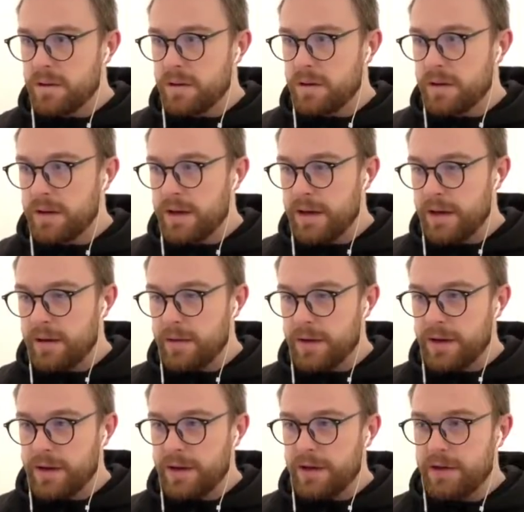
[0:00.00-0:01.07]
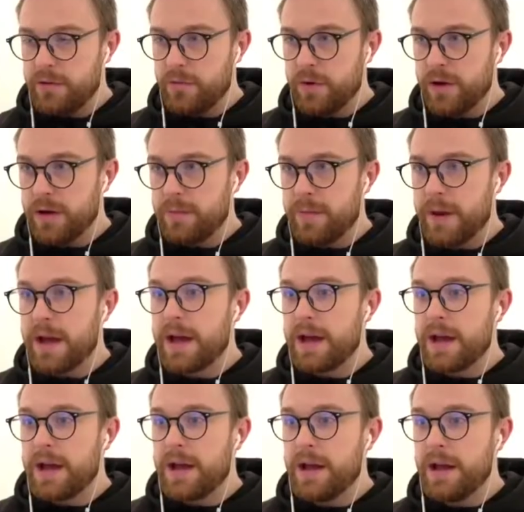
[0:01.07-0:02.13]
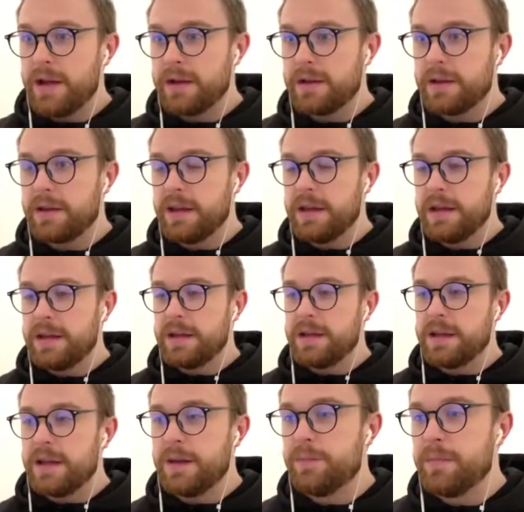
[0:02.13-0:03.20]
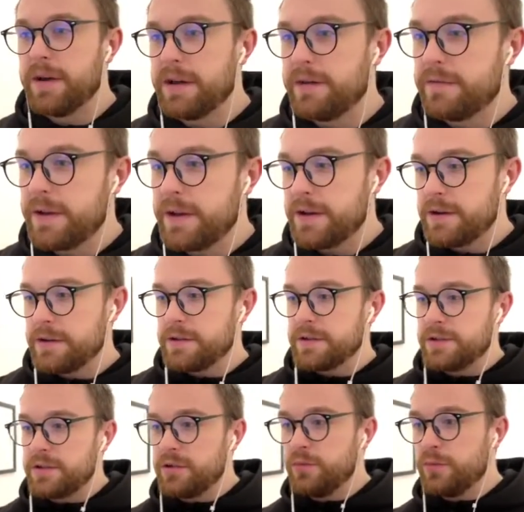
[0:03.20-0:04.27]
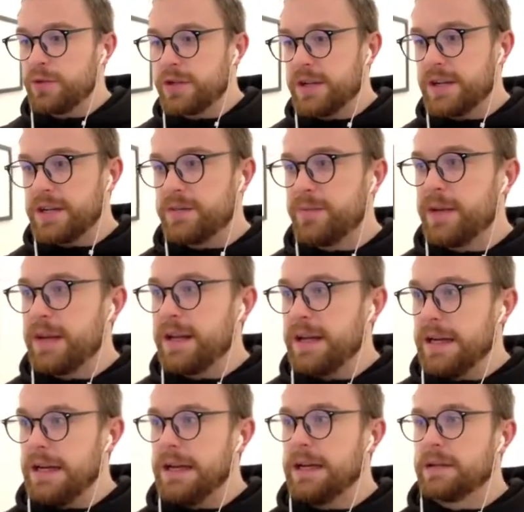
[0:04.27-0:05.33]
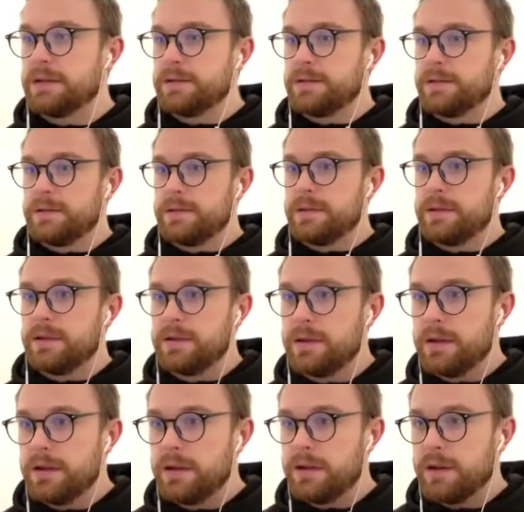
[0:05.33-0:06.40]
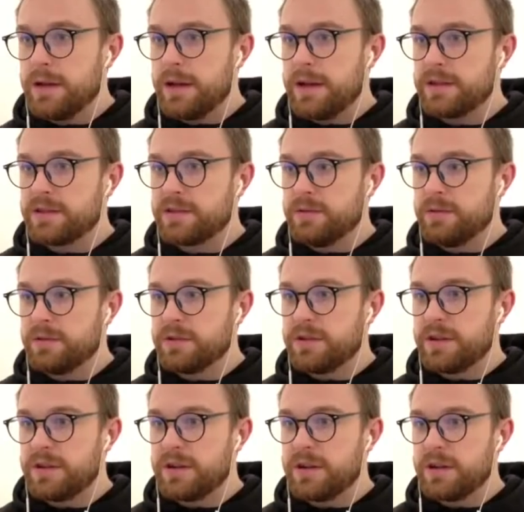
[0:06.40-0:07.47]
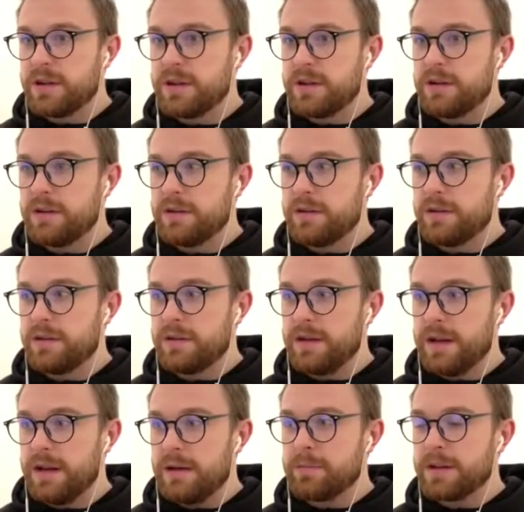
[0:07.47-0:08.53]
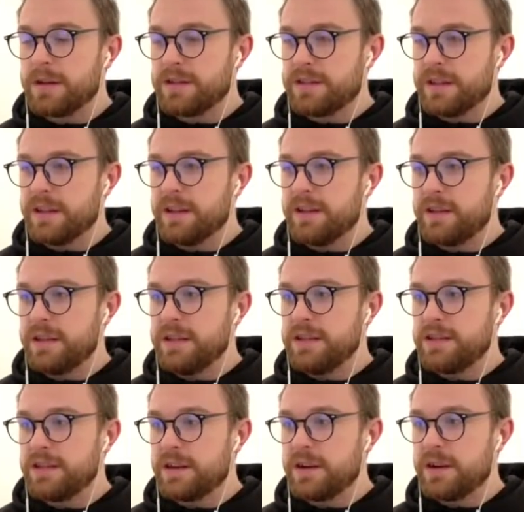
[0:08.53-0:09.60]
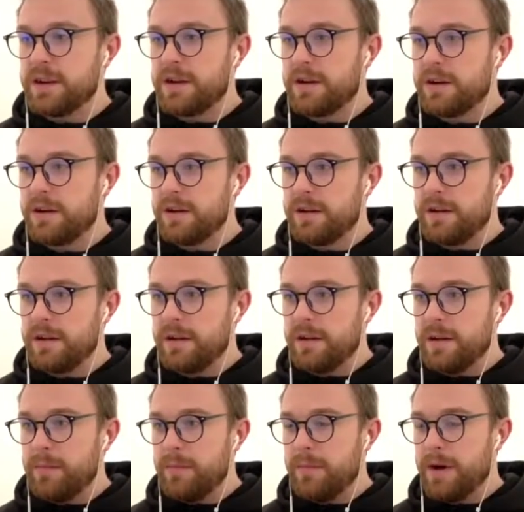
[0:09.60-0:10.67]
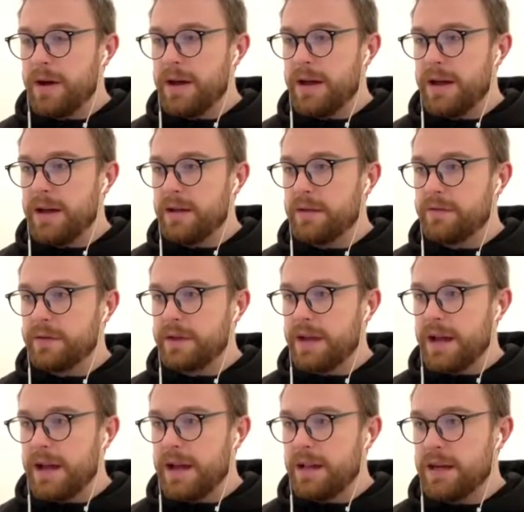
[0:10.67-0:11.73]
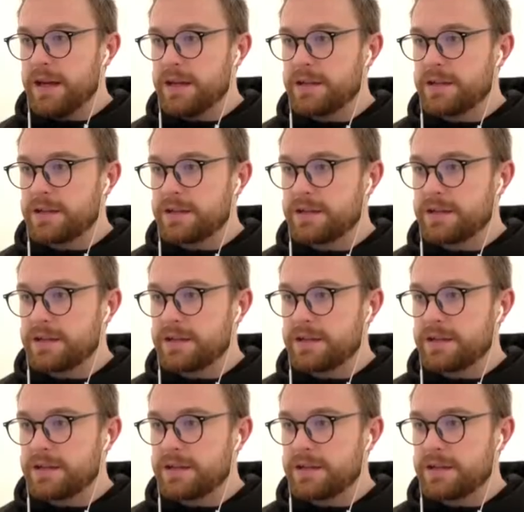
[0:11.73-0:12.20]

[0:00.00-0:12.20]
Now I need to run back and get my defenders to protect me. And as soon as I'm gonna say that these are my elven allies.